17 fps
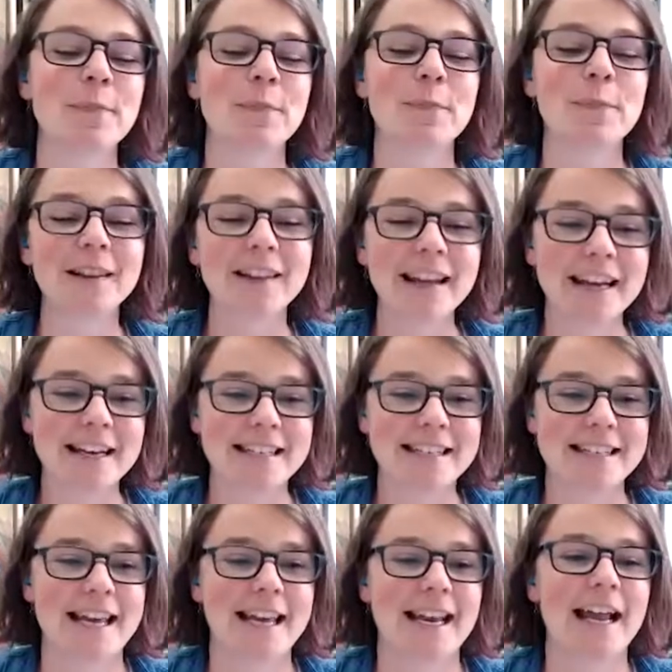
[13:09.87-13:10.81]
But like I
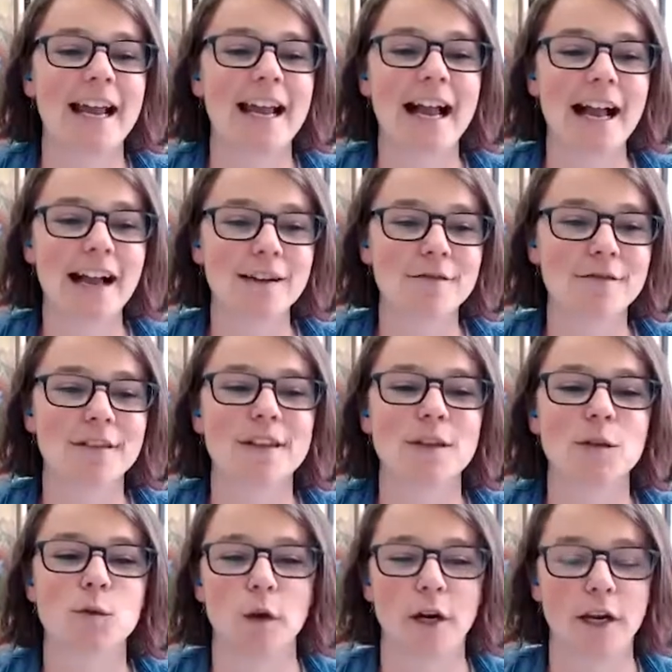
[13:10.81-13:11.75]
said, I have
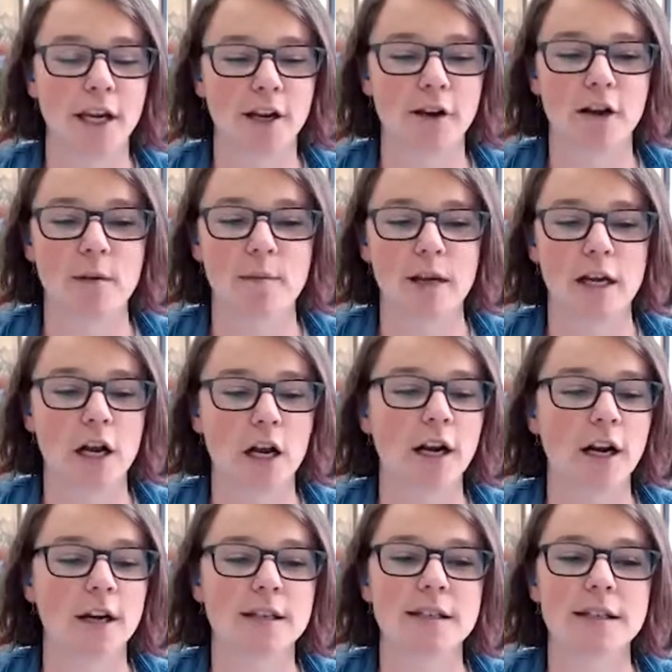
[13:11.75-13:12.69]
these working agreement
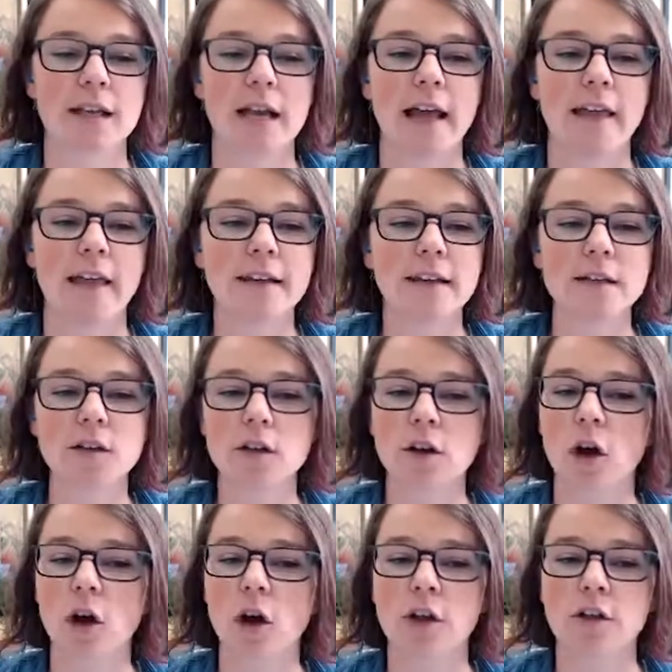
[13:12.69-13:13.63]
cards, and these are
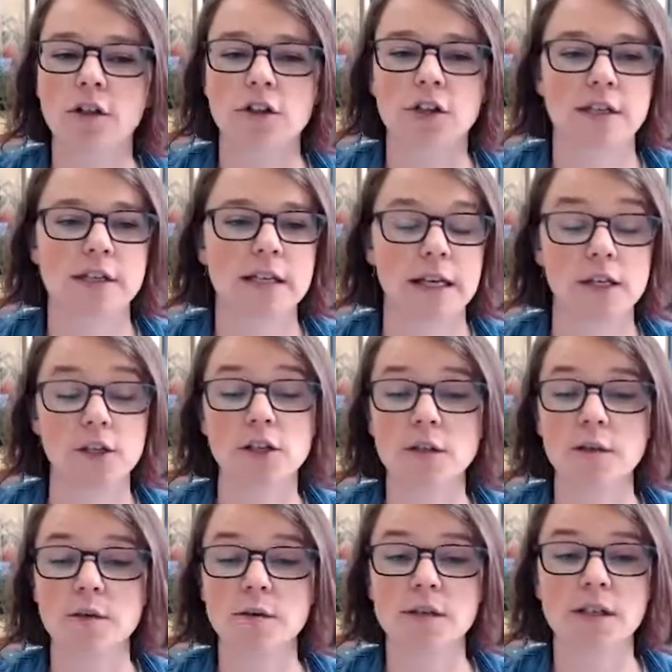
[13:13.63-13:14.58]
all just
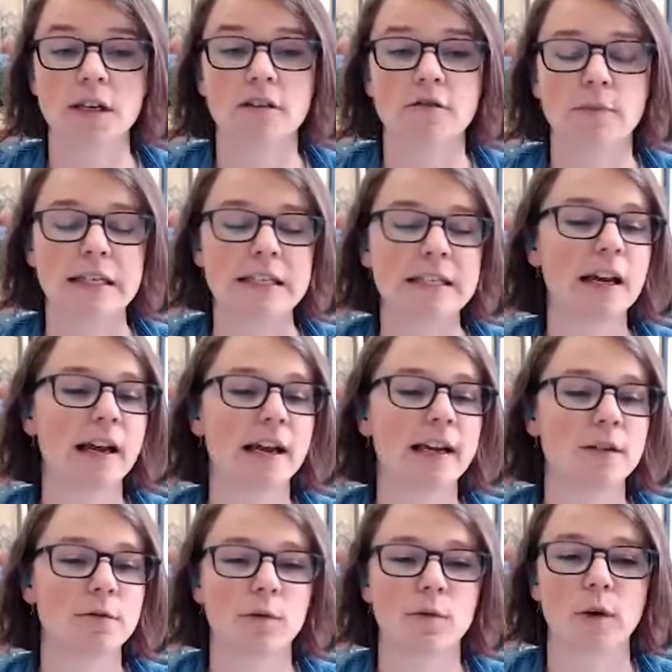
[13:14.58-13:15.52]
issues that have been
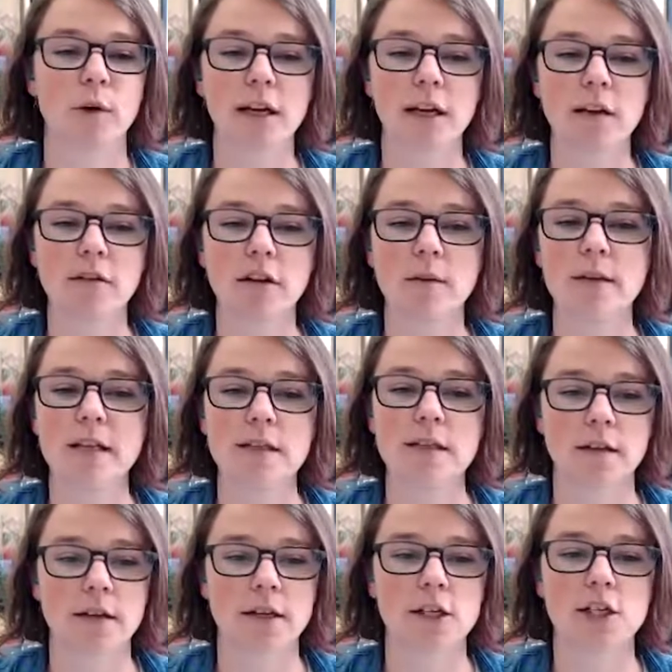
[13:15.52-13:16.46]
tagged with working agreement.
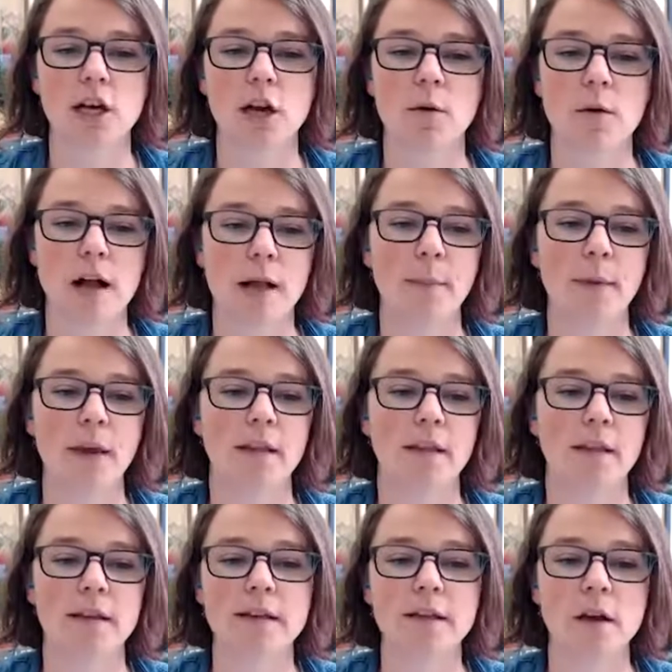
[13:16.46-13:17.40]
So they show up
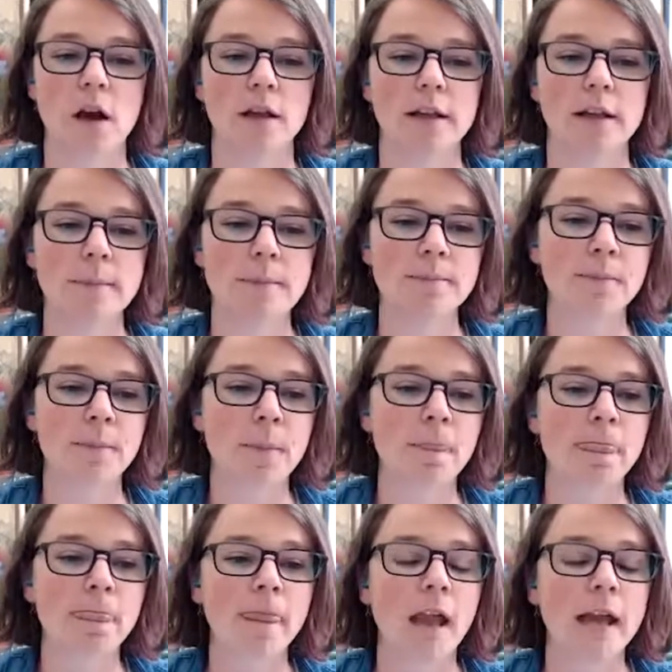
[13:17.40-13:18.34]
in this column,
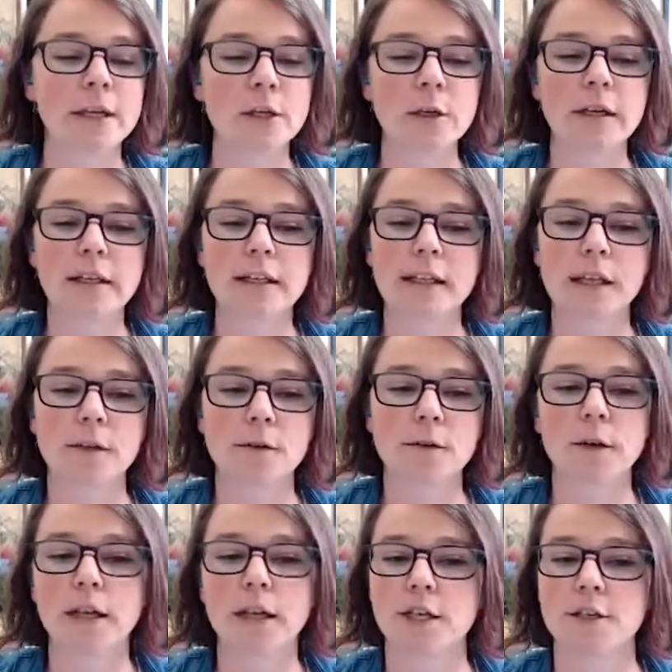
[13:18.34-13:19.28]
and you can click through
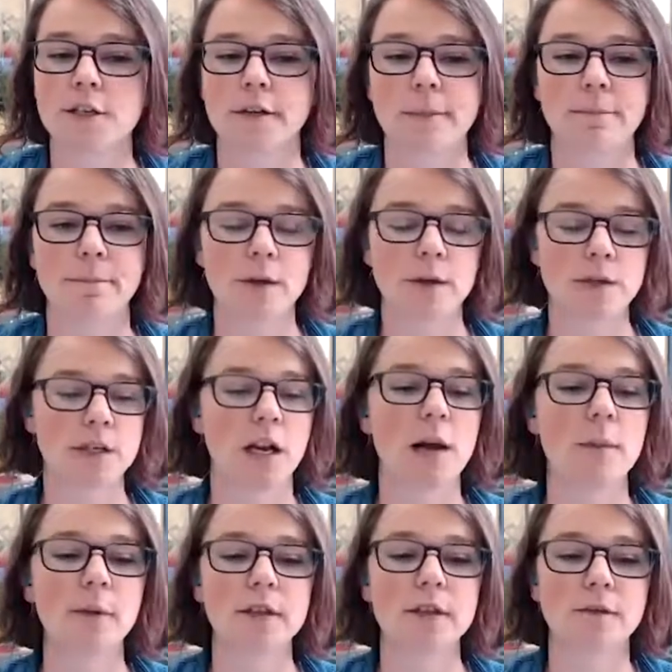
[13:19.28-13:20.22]
in each of them. There's a
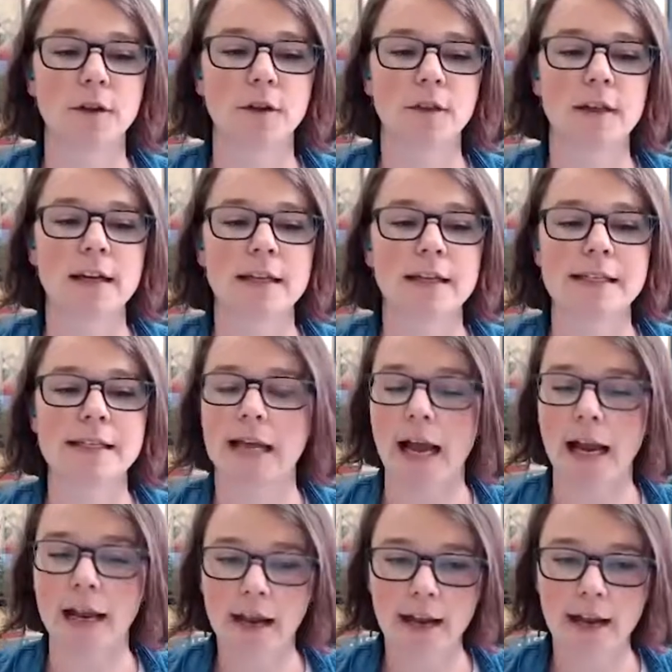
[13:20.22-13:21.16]
couple different things that
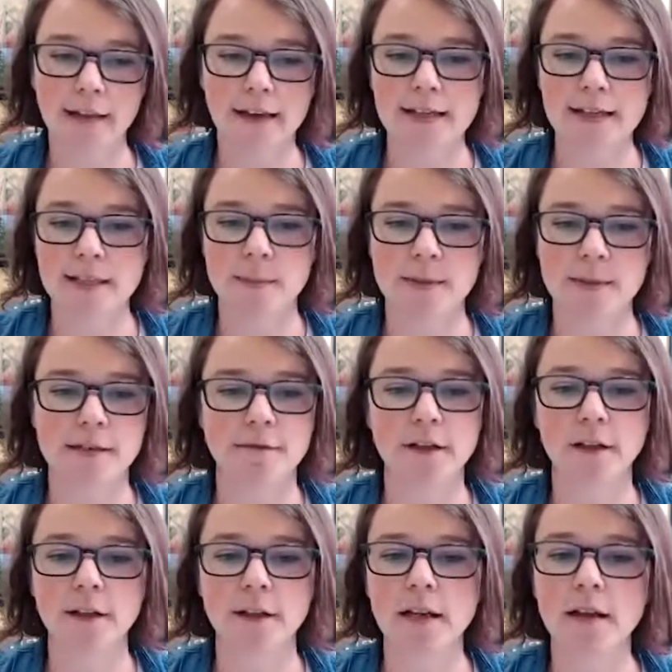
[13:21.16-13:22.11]
I highlight
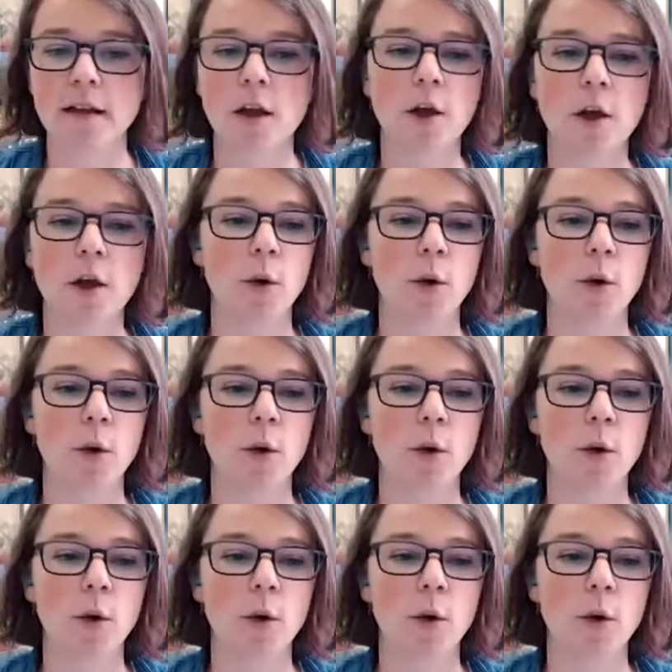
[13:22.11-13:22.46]
specifically.